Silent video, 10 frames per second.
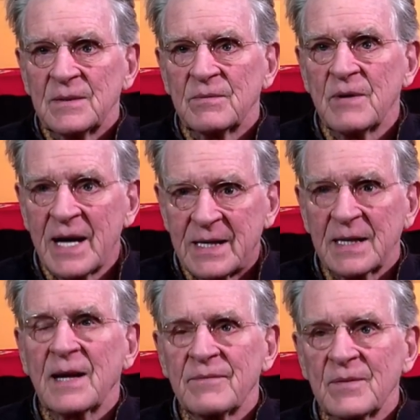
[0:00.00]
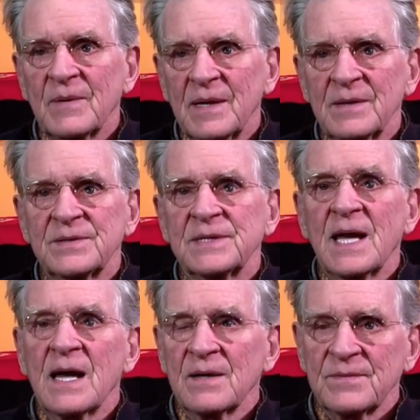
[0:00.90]
wrecking everyone's
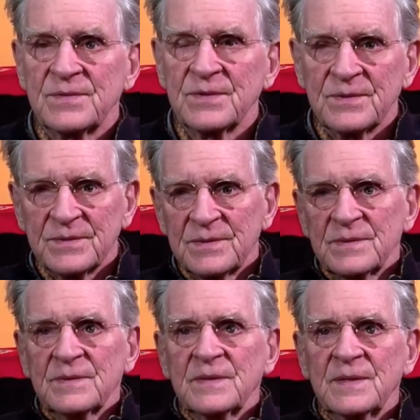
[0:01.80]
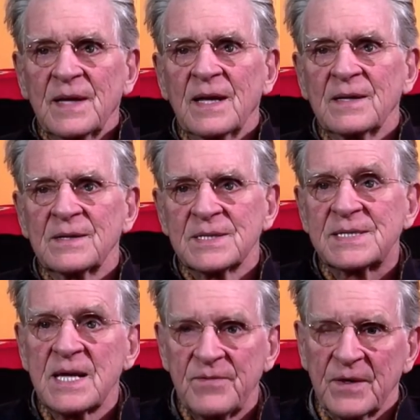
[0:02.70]
lives, you know, and
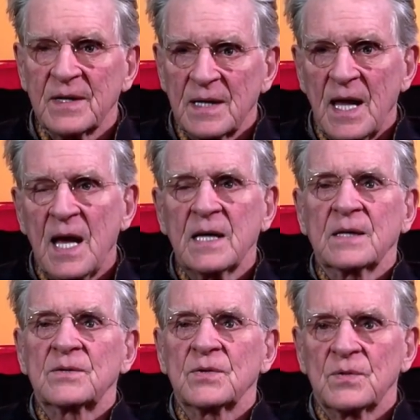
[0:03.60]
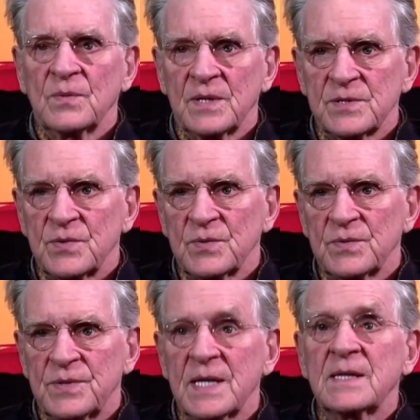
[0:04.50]
deceiving and lying to the ones who
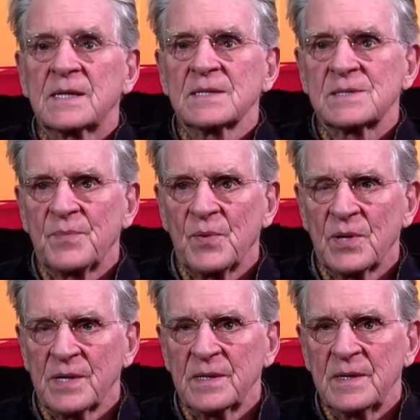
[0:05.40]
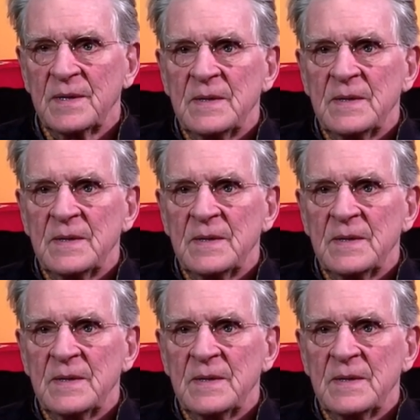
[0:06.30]
think they support it,